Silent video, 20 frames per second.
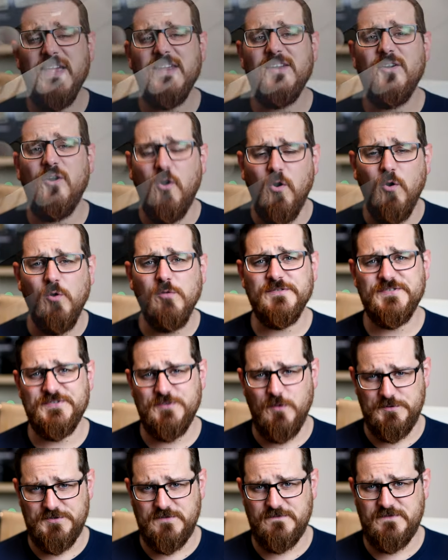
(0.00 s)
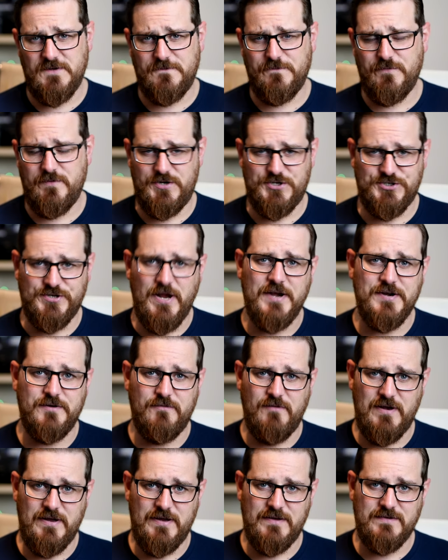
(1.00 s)
get all sorts of different shutter
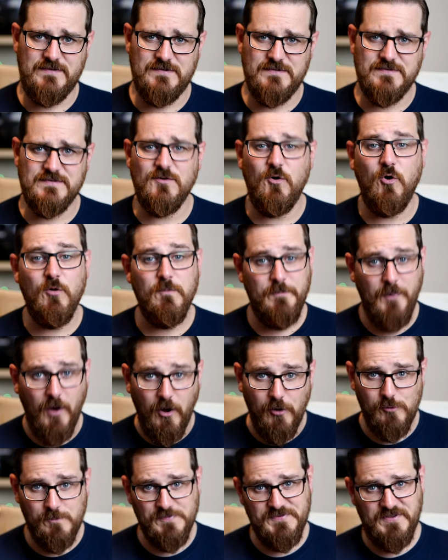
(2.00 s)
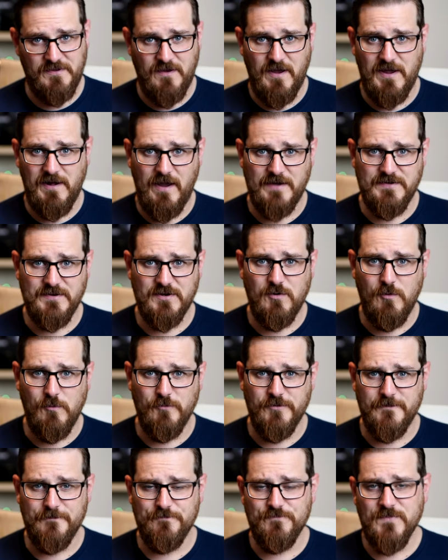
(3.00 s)
releases, or bulbs as I like to call
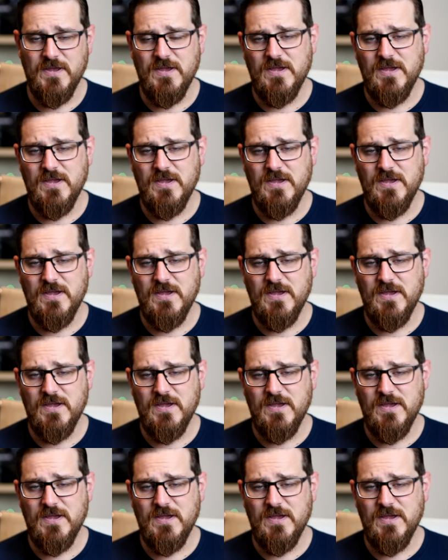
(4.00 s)
them.